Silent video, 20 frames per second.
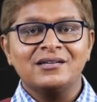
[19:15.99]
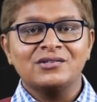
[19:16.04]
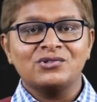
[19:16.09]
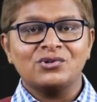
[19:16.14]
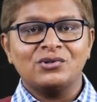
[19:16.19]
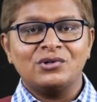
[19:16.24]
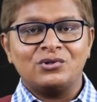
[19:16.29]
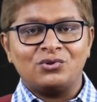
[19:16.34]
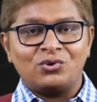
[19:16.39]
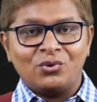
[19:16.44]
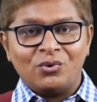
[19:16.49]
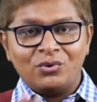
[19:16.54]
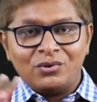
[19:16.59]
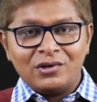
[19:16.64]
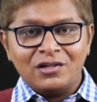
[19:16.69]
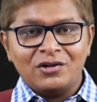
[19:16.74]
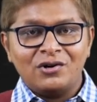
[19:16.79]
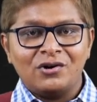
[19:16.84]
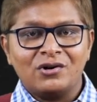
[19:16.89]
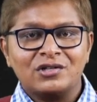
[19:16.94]
So the
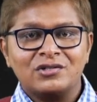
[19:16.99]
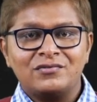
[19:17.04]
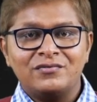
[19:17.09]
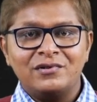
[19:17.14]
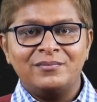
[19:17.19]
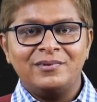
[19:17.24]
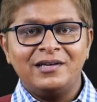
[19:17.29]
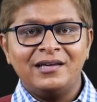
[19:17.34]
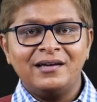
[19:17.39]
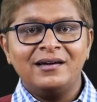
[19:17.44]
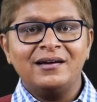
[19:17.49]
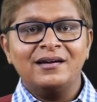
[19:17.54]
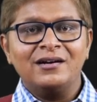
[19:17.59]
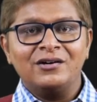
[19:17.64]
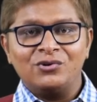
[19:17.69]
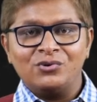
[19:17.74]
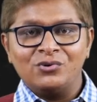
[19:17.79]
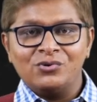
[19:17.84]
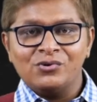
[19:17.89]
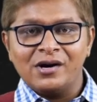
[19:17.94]
total cost will be
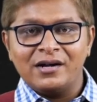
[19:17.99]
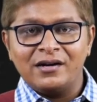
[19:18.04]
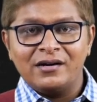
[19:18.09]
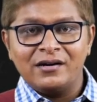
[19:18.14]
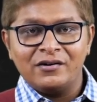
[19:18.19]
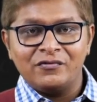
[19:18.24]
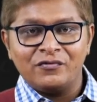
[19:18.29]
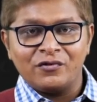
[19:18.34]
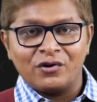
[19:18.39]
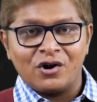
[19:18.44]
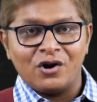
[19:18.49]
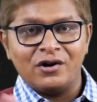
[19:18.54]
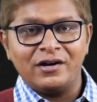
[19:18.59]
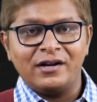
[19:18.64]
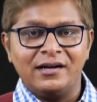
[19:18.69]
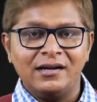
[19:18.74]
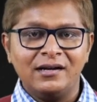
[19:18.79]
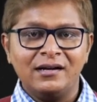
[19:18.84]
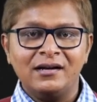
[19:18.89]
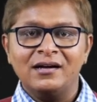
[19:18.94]
200 for
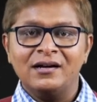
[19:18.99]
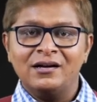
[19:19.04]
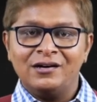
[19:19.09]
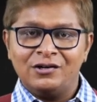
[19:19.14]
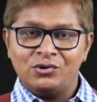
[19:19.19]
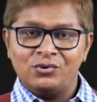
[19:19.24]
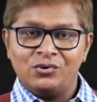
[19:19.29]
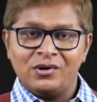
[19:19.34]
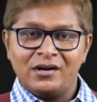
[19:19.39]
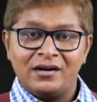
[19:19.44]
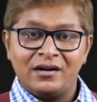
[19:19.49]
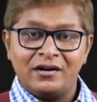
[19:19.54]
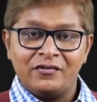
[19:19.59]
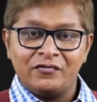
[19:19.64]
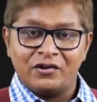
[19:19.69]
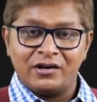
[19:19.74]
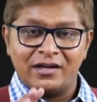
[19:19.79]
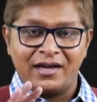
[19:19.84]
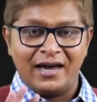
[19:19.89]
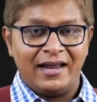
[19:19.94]
ordering,
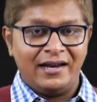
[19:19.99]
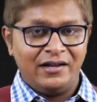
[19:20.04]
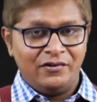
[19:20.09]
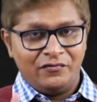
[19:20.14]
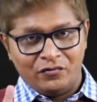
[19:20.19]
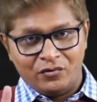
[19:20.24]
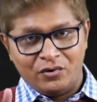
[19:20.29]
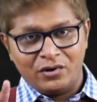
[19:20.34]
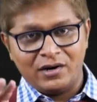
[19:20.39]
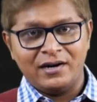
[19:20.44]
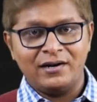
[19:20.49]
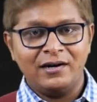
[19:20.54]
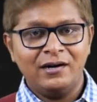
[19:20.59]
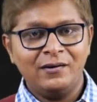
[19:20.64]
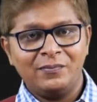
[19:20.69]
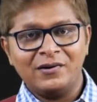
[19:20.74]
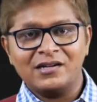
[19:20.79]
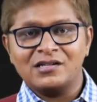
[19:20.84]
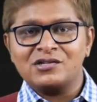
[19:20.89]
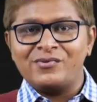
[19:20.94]
200 for carrying,
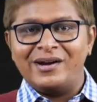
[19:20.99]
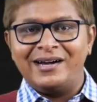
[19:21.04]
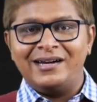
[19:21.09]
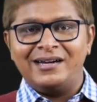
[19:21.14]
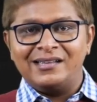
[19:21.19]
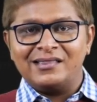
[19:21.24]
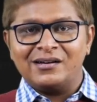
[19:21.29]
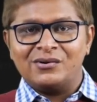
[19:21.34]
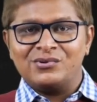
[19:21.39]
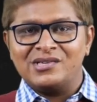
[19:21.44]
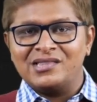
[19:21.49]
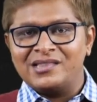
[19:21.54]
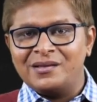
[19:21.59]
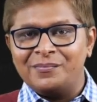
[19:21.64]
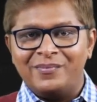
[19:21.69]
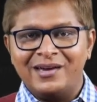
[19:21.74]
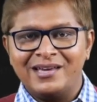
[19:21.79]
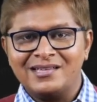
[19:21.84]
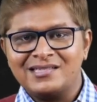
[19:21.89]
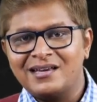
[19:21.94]
400 plus 20,000
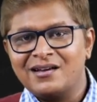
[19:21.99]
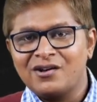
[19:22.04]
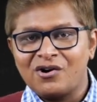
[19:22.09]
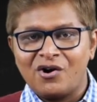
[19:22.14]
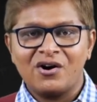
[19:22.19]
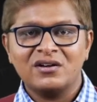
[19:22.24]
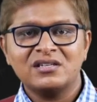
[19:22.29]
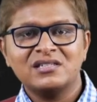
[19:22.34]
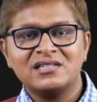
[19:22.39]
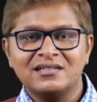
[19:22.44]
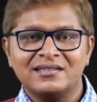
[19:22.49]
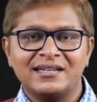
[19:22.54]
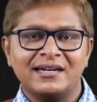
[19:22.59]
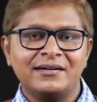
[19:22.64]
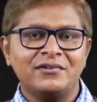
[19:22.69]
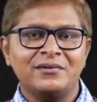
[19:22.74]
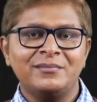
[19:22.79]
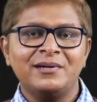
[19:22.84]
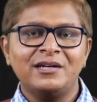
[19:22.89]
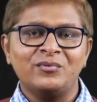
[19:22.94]
the basic cost,
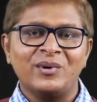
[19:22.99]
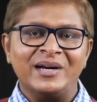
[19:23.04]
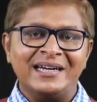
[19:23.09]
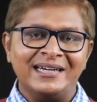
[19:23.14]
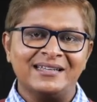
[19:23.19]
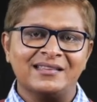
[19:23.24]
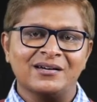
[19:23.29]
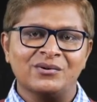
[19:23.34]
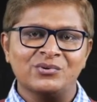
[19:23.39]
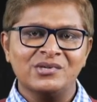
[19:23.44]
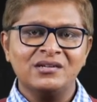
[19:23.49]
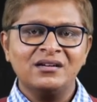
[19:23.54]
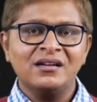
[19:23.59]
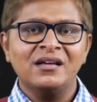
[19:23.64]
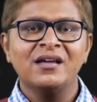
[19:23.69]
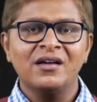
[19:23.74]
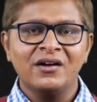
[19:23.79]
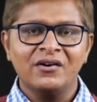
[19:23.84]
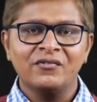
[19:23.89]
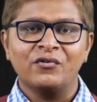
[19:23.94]
that will be
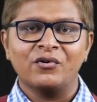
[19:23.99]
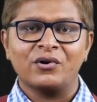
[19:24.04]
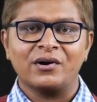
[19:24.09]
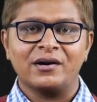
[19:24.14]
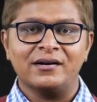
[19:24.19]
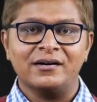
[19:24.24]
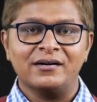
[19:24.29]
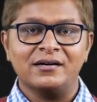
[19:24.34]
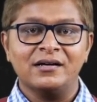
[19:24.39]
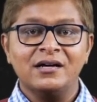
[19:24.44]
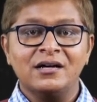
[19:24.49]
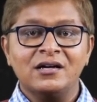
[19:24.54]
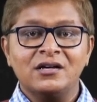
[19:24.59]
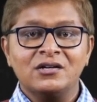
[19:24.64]
20,400.